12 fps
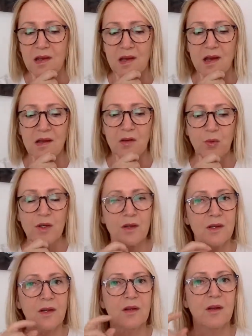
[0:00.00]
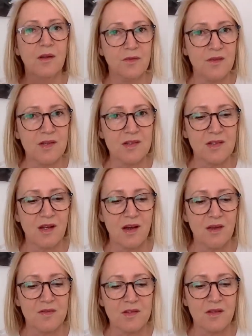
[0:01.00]
And we are going to live these
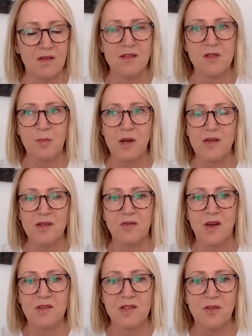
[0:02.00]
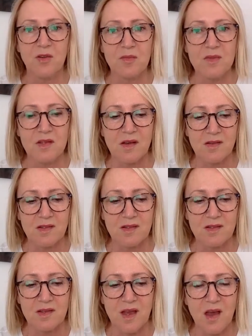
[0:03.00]
lives in spite of our
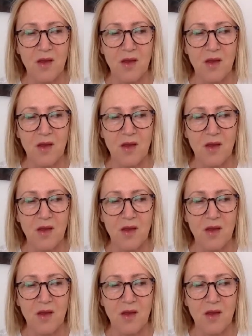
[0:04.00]
circumstances